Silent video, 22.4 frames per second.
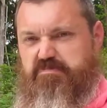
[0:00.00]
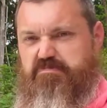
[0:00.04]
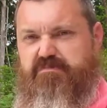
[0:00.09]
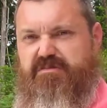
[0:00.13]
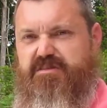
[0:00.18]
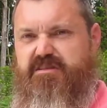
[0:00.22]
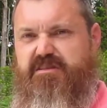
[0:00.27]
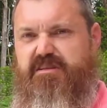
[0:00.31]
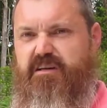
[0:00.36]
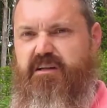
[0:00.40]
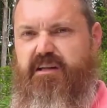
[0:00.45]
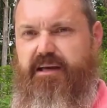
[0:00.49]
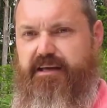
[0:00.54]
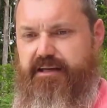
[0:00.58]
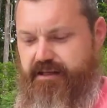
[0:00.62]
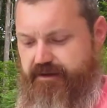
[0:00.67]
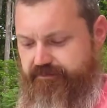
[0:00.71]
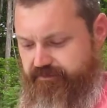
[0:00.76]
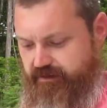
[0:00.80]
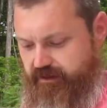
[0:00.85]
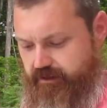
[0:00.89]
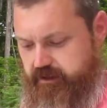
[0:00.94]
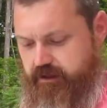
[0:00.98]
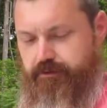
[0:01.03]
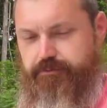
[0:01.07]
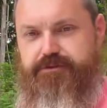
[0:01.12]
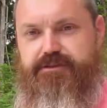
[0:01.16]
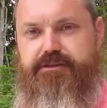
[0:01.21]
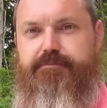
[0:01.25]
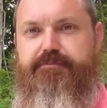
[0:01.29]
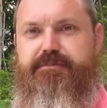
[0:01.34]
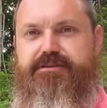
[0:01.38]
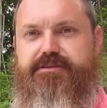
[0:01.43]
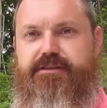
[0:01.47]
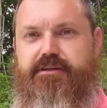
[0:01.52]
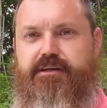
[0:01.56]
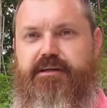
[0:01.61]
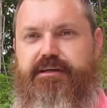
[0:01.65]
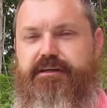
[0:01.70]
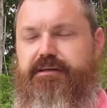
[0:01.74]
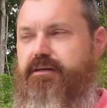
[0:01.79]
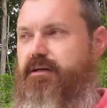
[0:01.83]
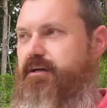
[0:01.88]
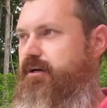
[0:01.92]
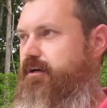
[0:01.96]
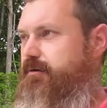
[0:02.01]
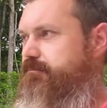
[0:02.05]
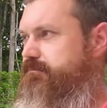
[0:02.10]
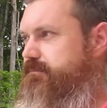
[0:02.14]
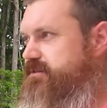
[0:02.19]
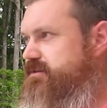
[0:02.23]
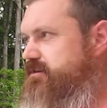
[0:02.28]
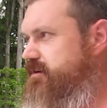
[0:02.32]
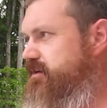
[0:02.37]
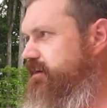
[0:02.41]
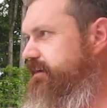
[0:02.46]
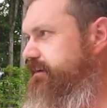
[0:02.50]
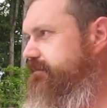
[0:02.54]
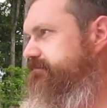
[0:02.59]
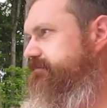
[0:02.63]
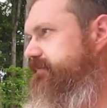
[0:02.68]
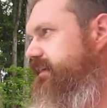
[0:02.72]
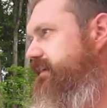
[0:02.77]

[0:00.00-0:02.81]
still ain't even close to Missouri. Missouri,